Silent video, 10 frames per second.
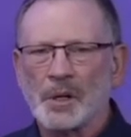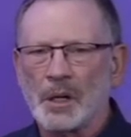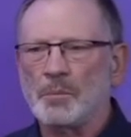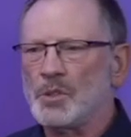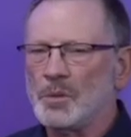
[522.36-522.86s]

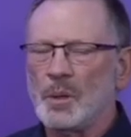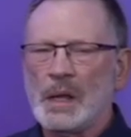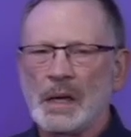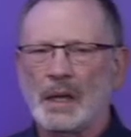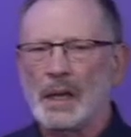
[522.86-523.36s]
come to an
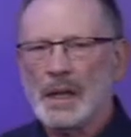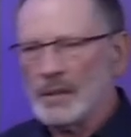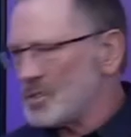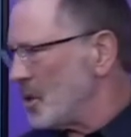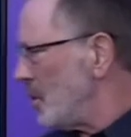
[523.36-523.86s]
end.
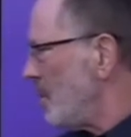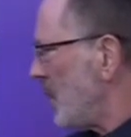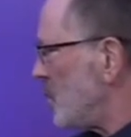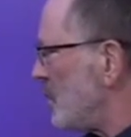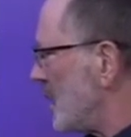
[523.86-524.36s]
So you've